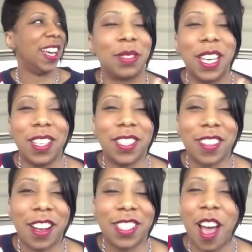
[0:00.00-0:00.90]
Kenya
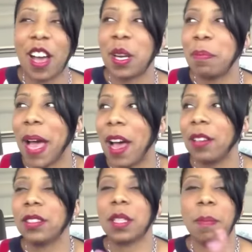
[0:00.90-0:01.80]
started talking
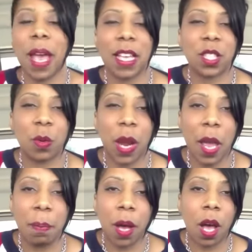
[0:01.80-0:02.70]
about the
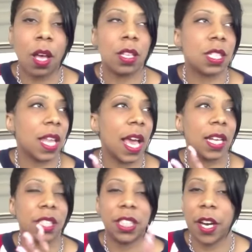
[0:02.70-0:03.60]
masquerade ball
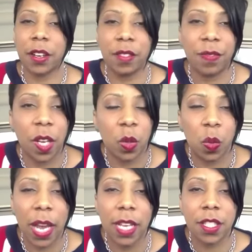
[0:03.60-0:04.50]
slash charity
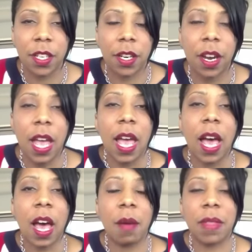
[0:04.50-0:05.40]
fundraiser
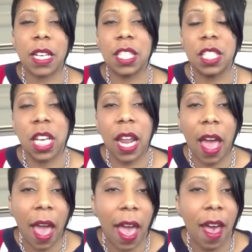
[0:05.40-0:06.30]
that she's going to
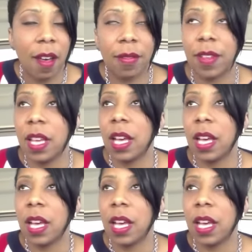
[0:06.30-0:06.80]
have,